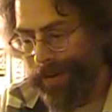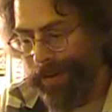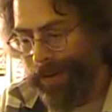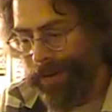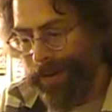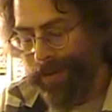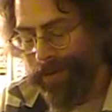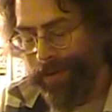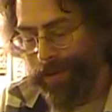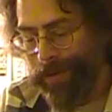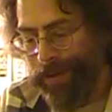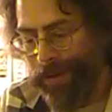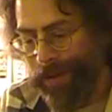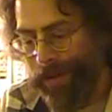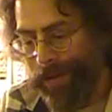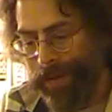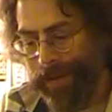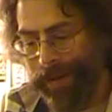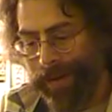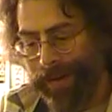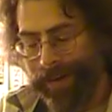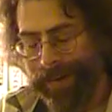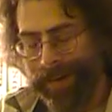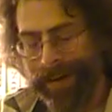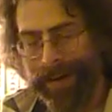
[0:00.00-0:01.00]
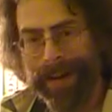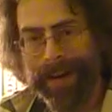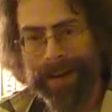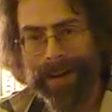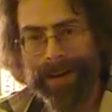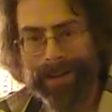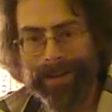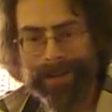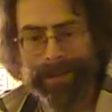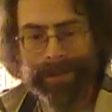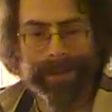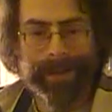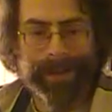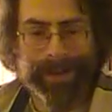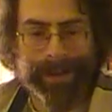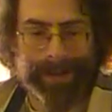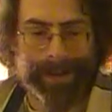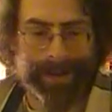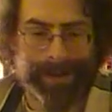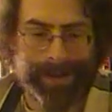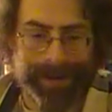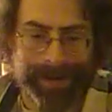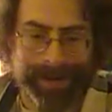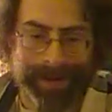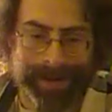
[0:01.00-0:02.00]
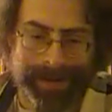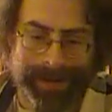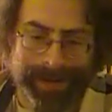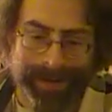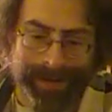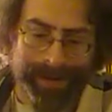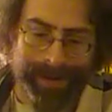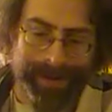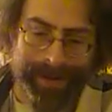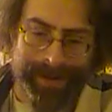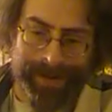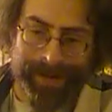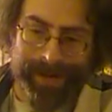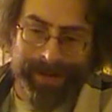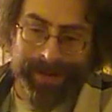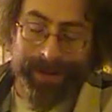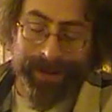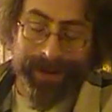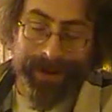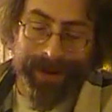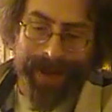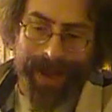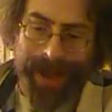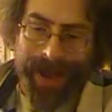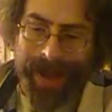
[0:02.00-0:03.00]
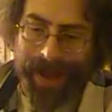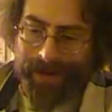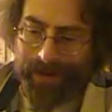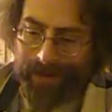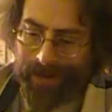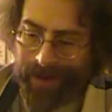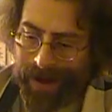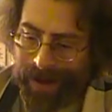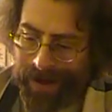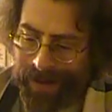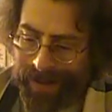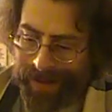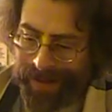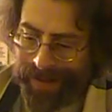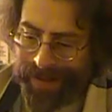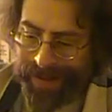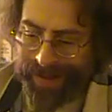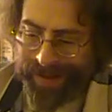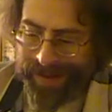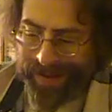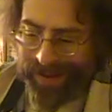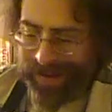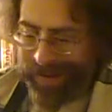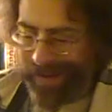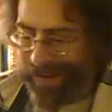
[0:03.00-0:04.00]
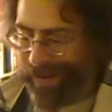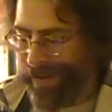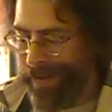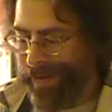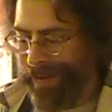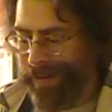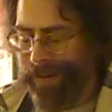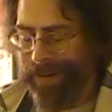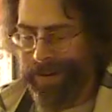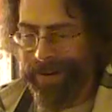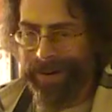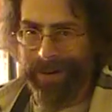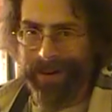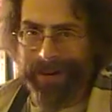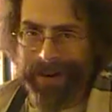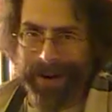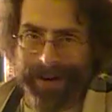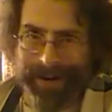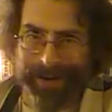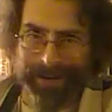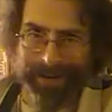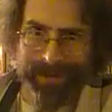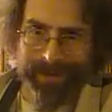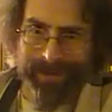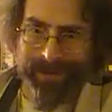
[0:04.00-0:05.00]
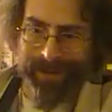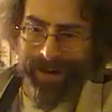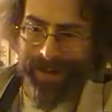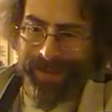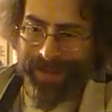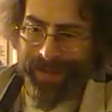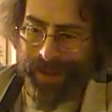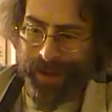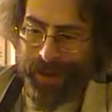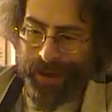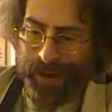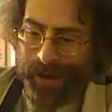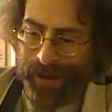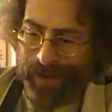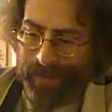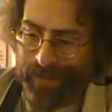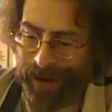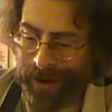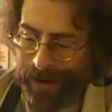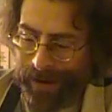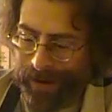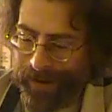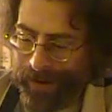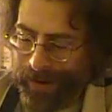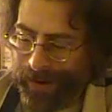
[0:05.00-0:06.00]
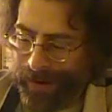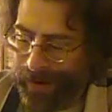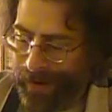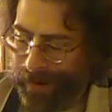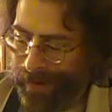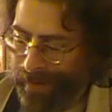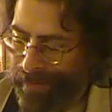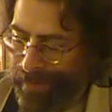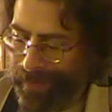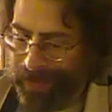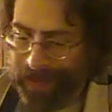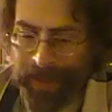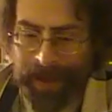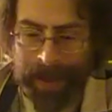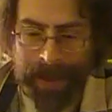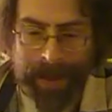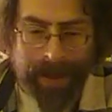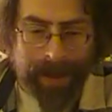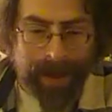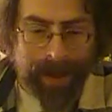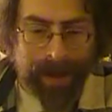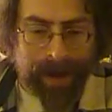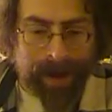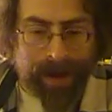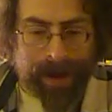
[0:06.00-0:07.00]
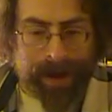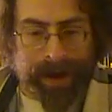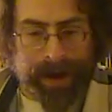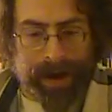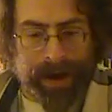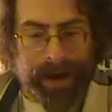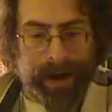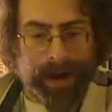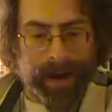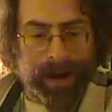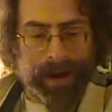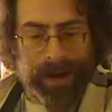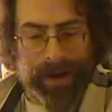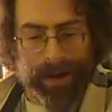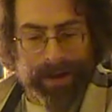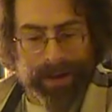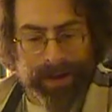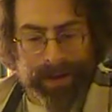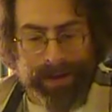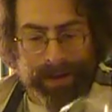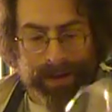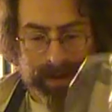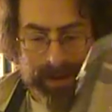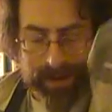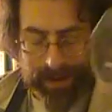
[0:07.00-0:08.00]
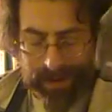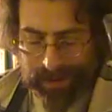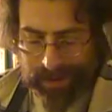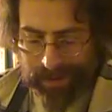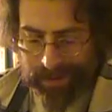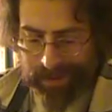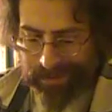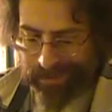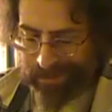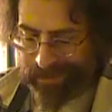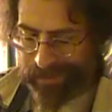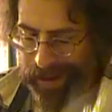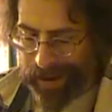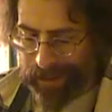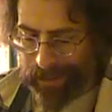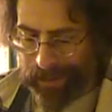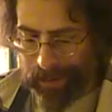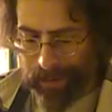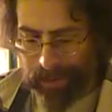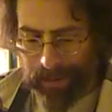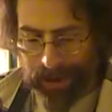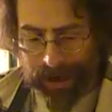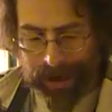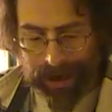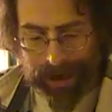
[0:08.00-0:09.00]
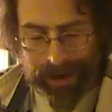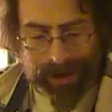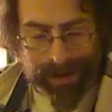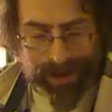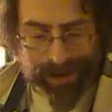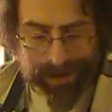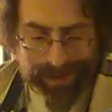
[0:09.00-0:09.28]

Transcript: give you something to kind of look at while you're trying to avoid thinking about your turn. Uh, paper money